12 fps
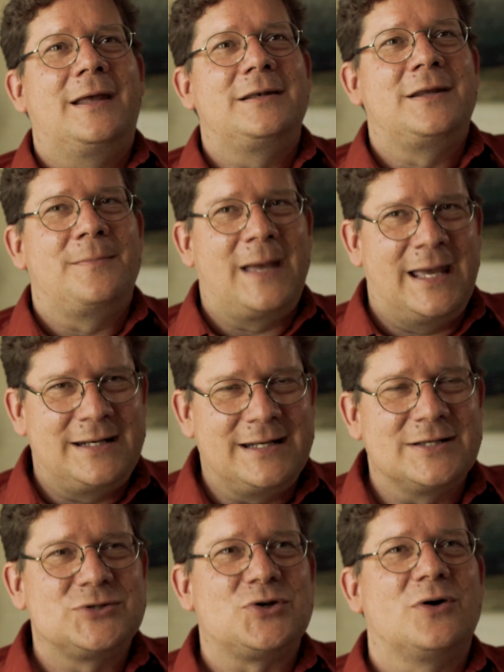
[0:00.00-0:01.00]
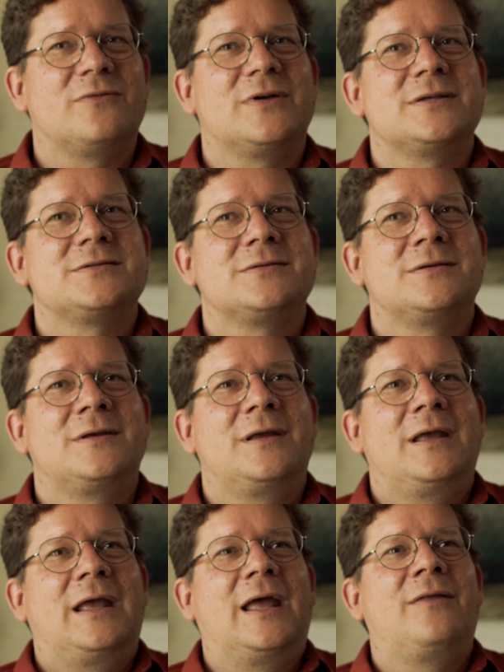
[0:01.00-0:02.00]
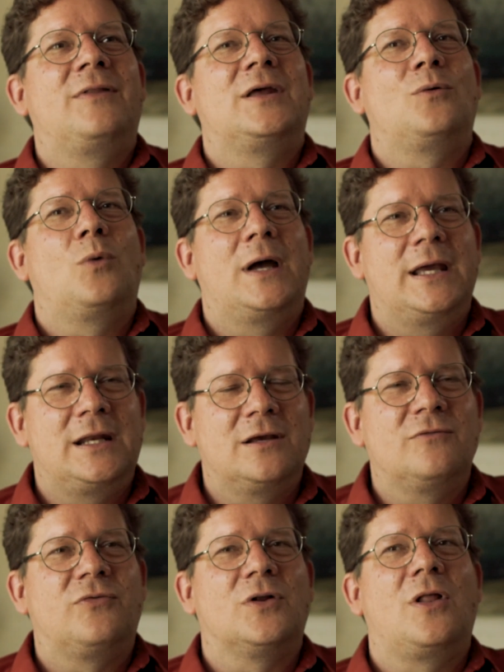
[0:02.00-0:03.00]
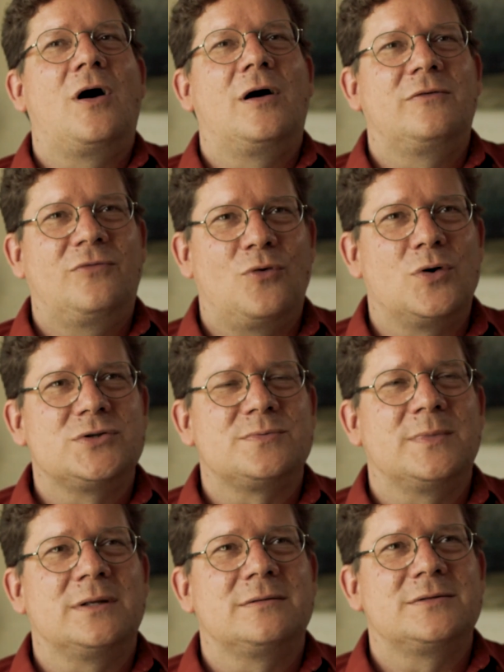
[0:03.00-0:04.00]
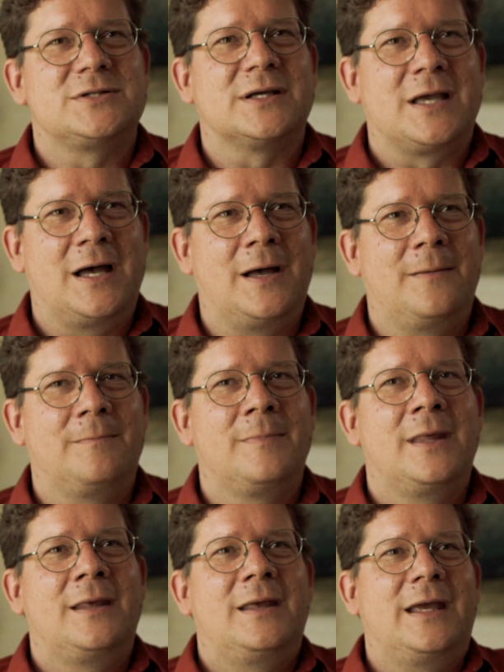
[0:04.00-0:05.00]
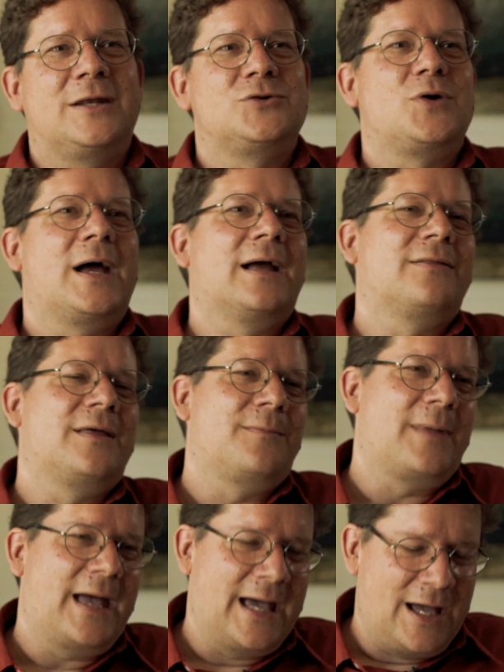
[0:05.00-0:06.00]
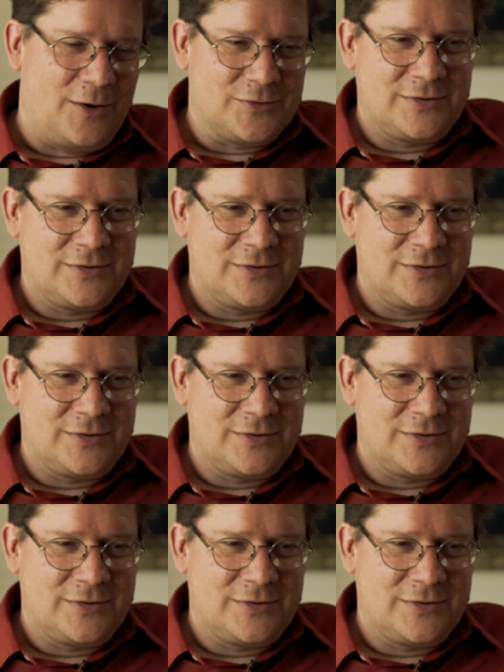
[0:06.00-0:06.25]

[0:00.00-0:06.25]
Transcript: demanding service, and then waiting for law enforcement to come and drag them out